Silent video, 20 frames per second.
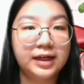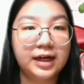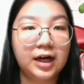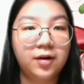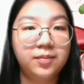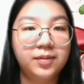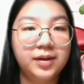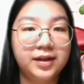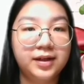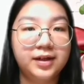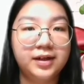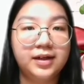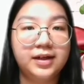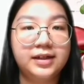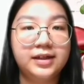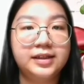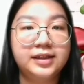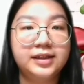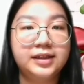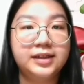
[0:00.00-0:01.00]
The gallbladder
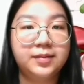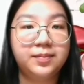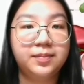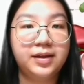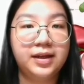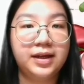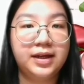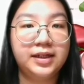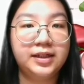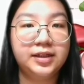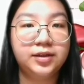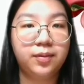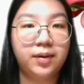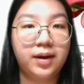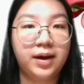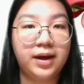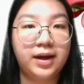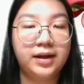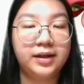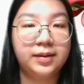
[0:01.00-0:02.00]
is the place
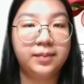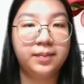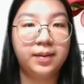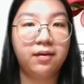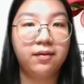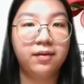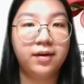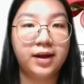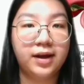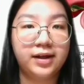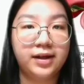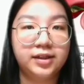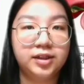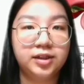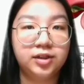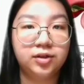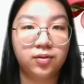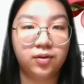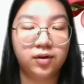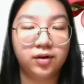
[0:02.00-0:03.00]
where the bile is
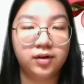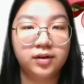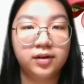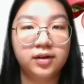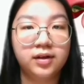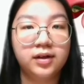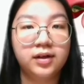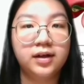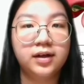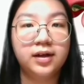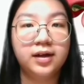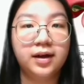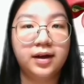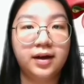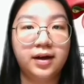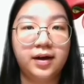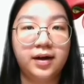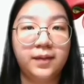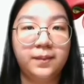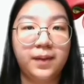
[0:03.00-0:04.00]
stored.
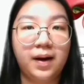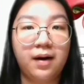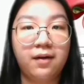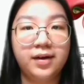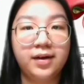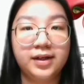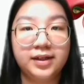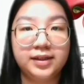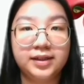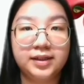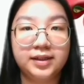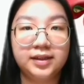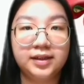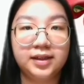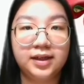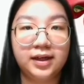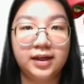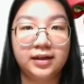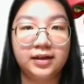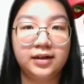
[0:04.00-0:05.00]
Bile
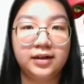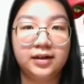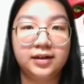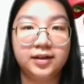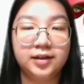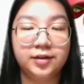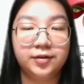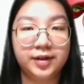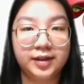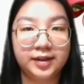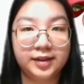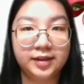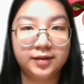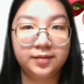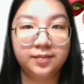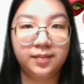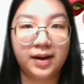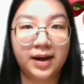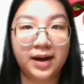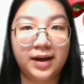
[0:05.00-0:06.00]
is
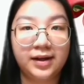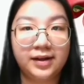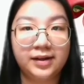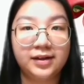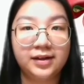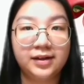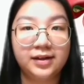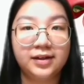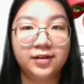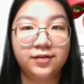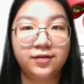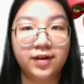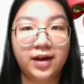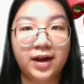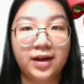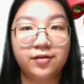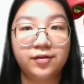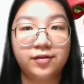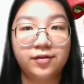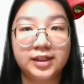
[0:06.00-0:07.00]
secreted by the liver
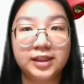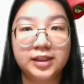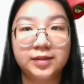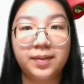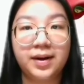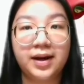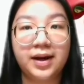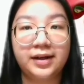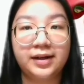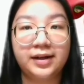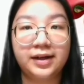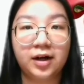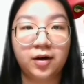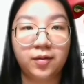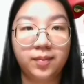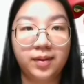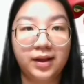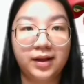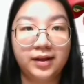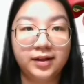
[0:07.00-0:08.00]
and released by the
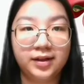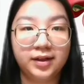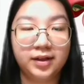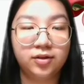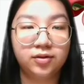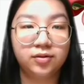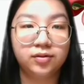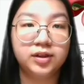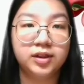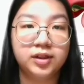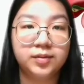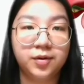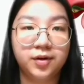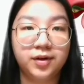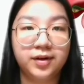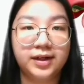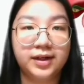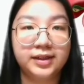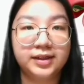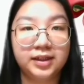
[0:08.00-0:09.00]
gallbladder into the small
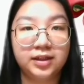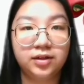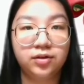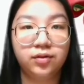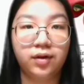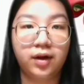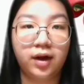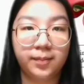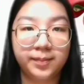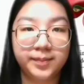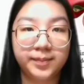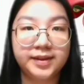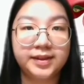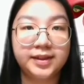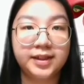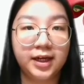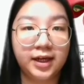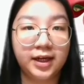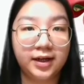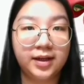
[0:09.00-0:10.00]
intestine to help
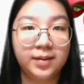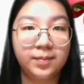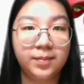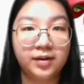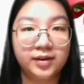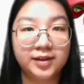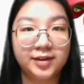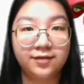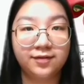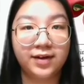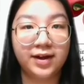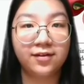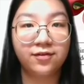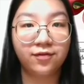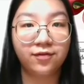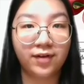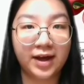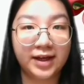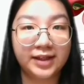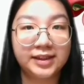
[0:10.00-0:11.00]
in
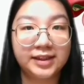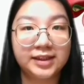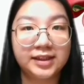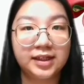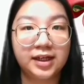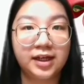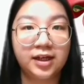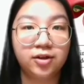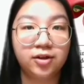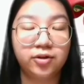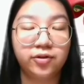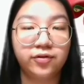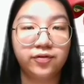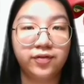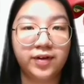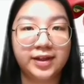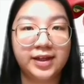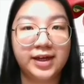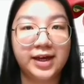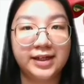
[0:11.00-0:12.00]
emulsifying fats into
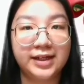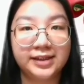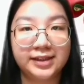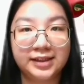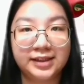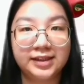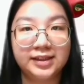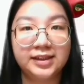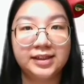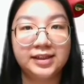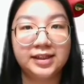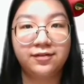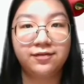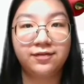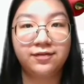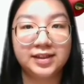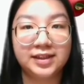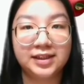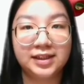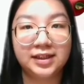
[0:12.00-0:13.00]
fatty acids
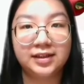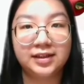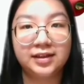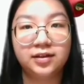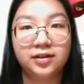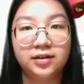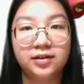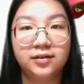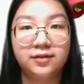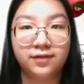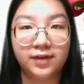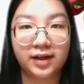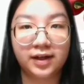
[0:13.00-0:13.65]
that facilitate